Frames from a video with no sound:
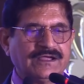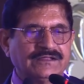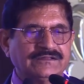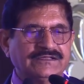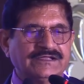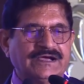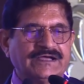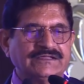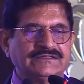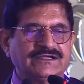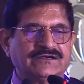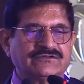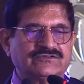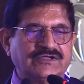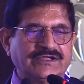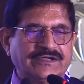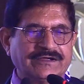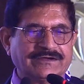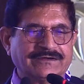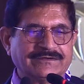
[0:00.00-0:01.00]
The other
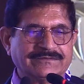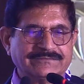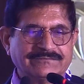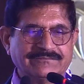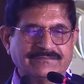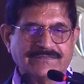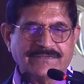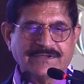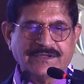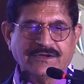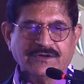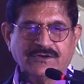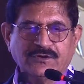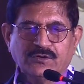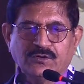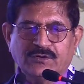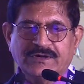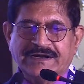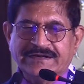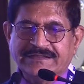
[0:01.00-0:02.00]
thing,
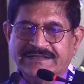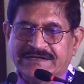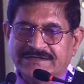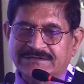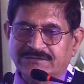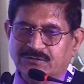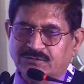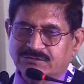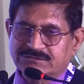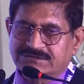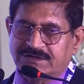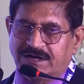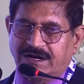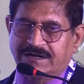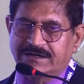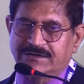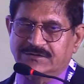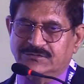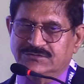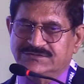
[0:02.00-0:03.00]
look at those
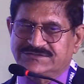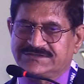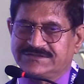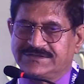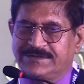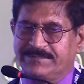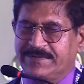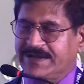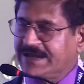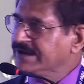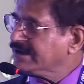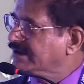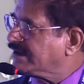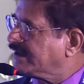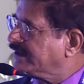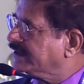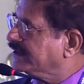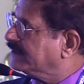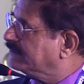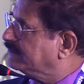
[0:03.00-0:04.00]
nodules in the
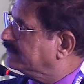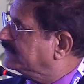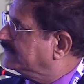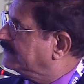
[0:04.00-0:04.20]
pericardium,